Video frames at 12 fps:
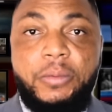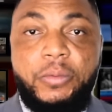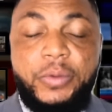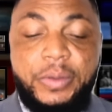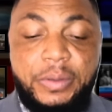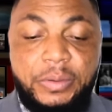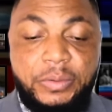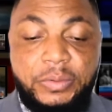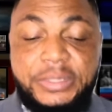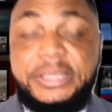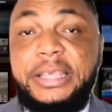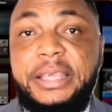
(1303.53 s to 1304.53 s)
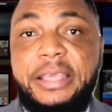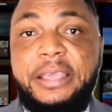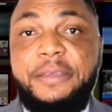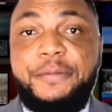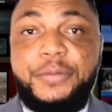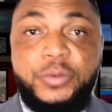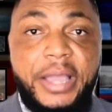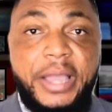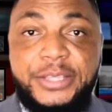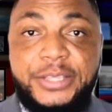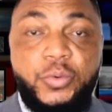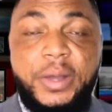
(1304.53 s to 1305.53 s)
we will see if you
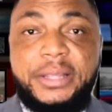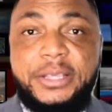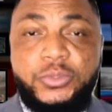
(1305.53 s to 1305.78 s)
guys you want